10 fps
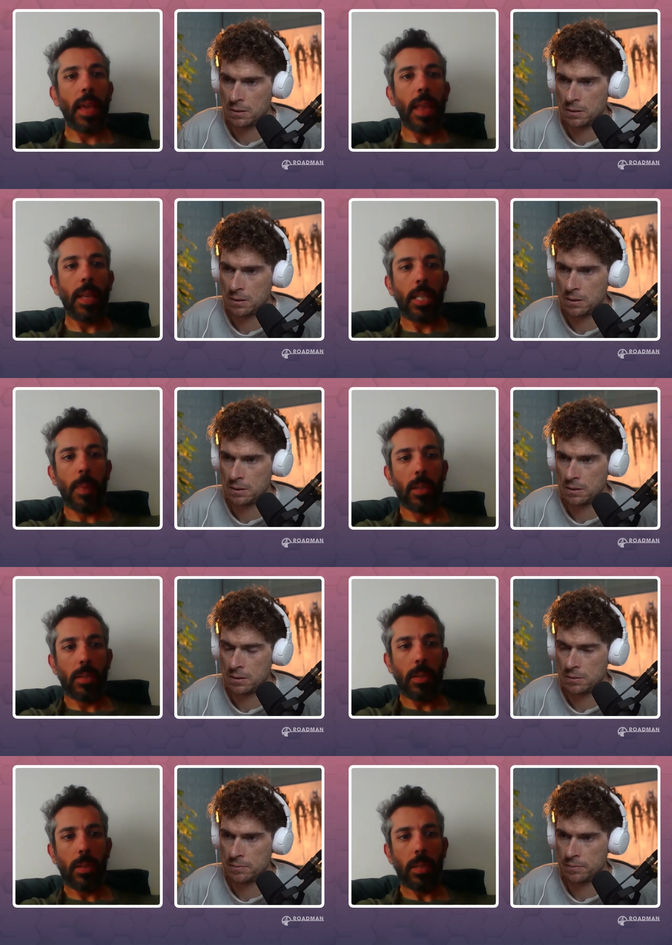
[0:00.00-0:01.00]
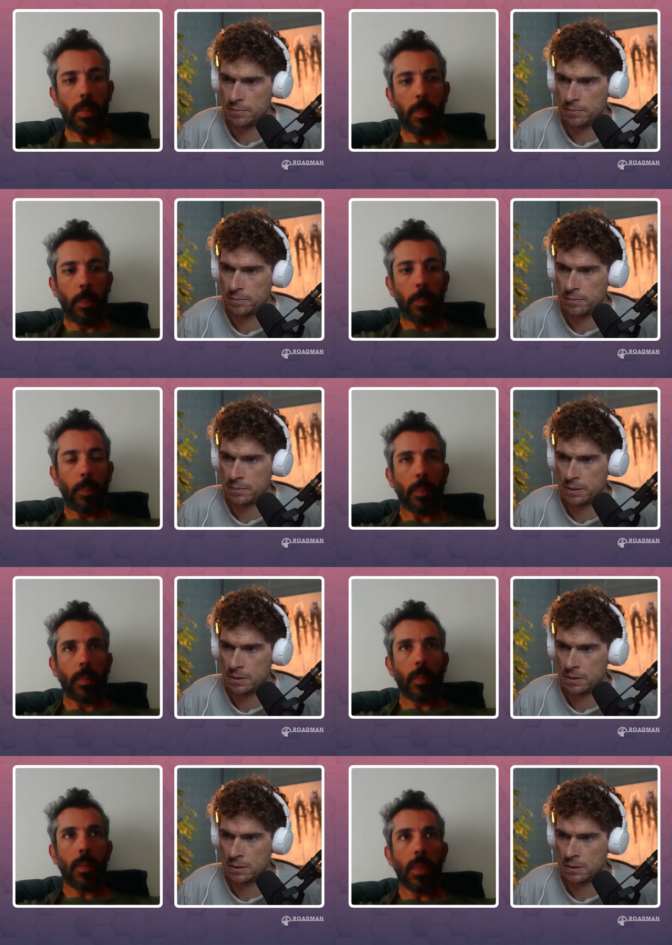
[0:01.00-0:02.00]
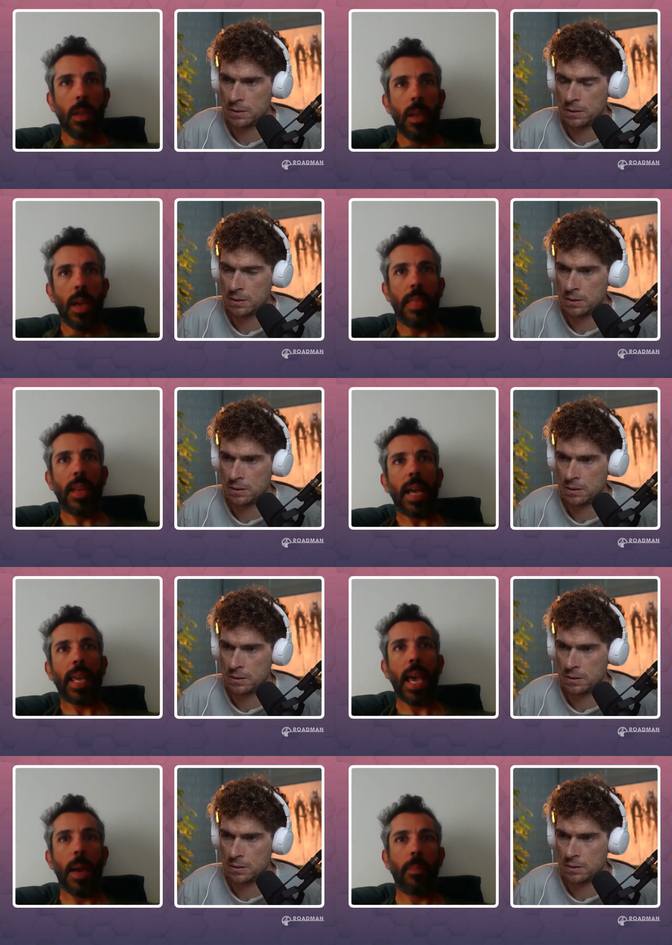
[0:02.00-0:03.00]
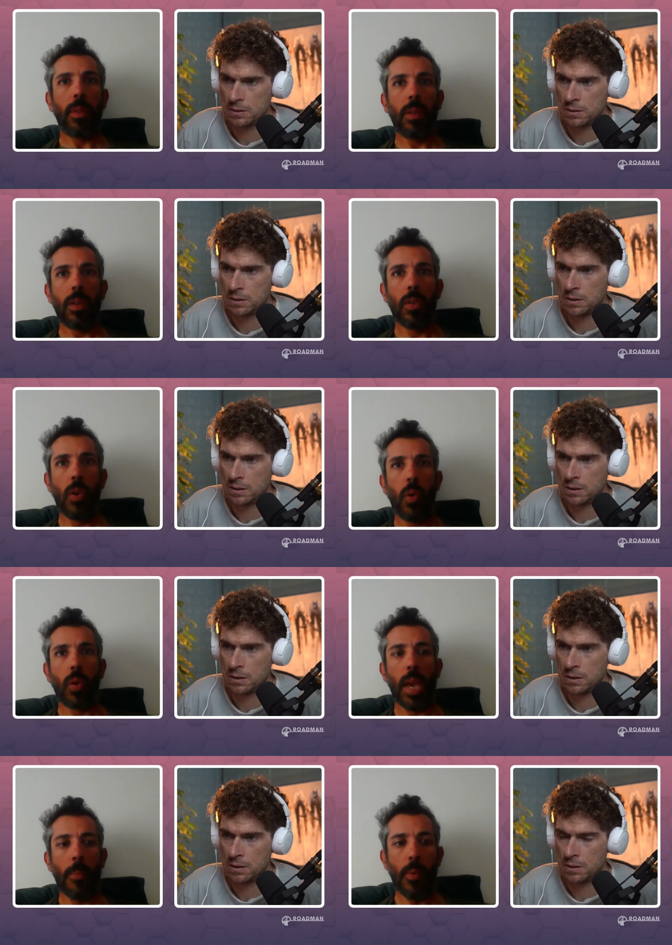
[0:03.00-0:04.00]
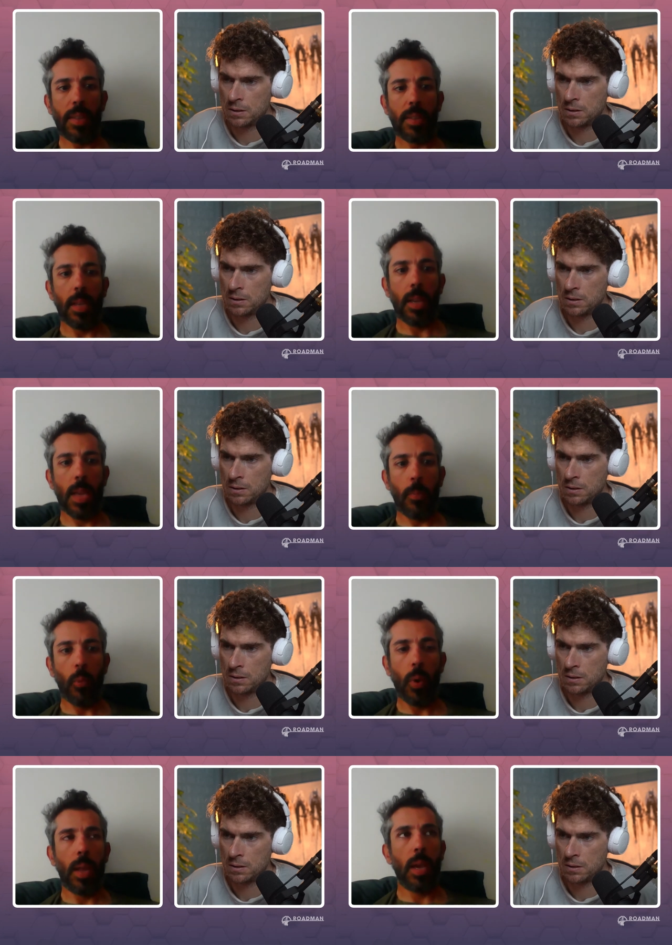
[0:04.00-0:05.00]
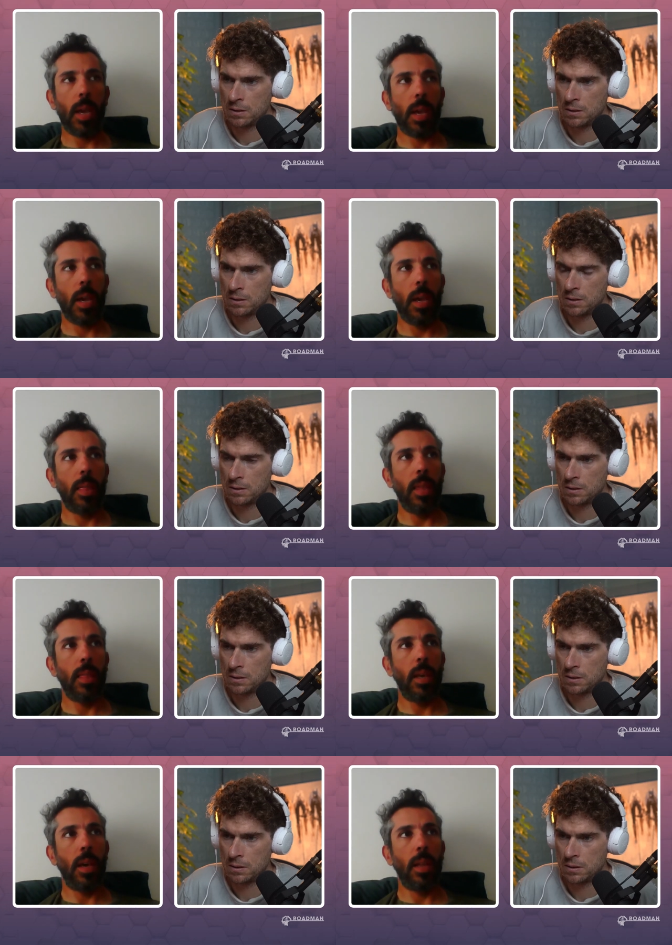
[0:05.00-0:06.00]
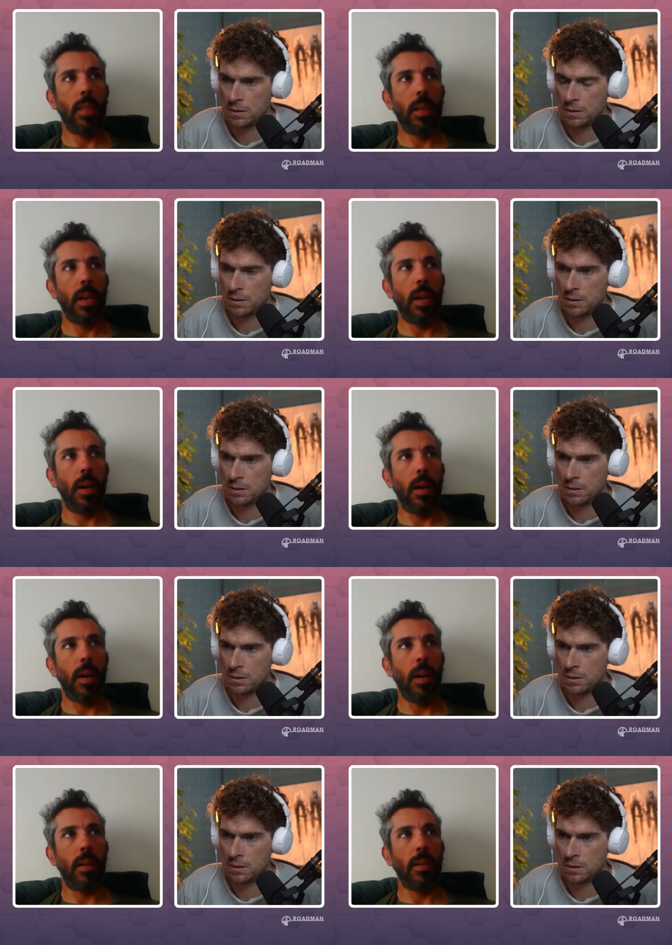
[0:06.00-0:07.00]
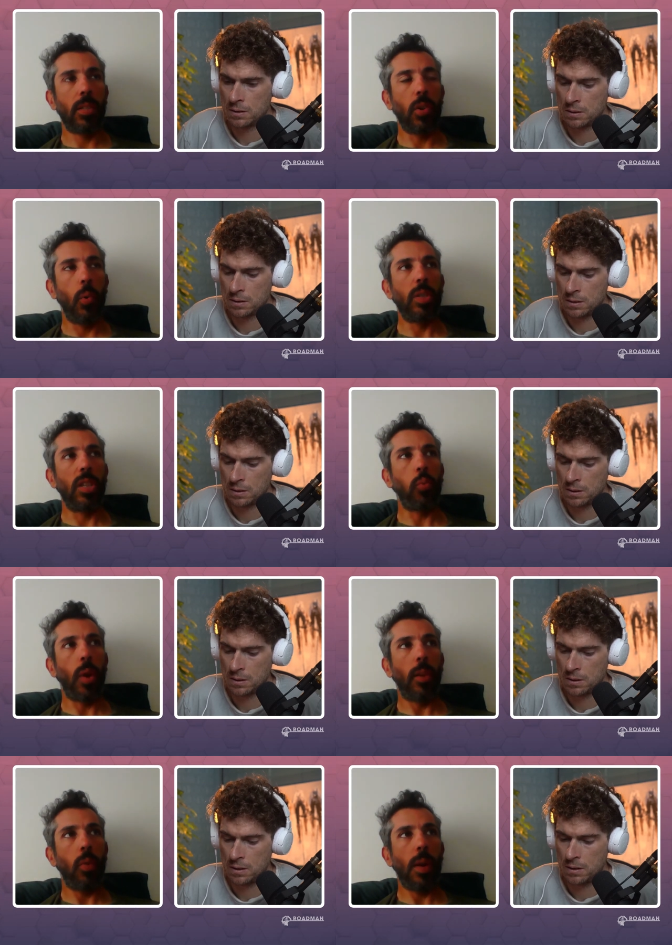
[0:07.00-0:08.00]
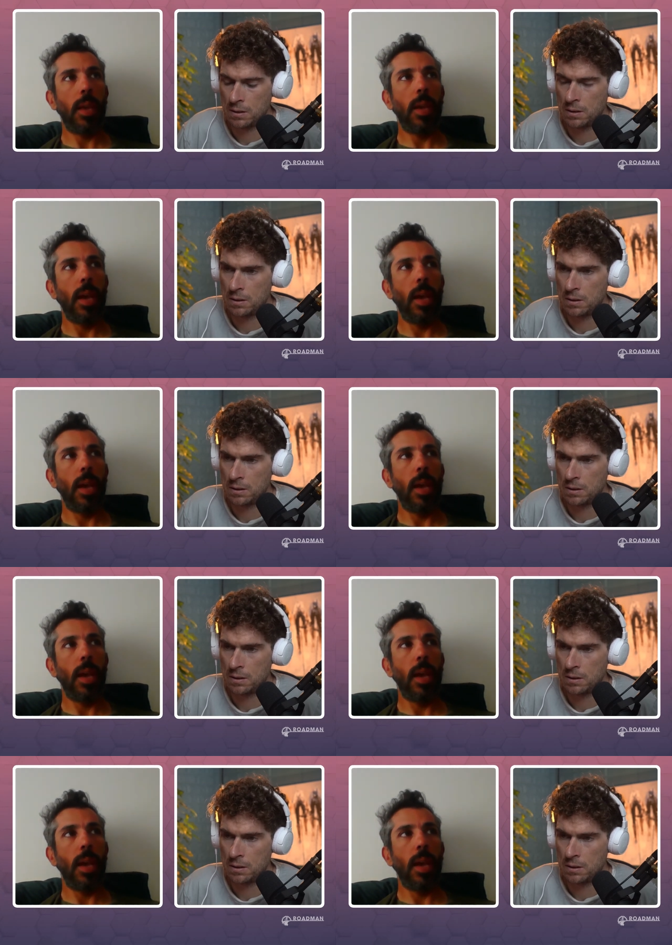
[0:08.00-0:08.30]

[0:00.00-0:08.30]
Speaker 1: getting sponsors and then I kept, you know, kept racing, kept winning, and then the the uh, so it was in 2020,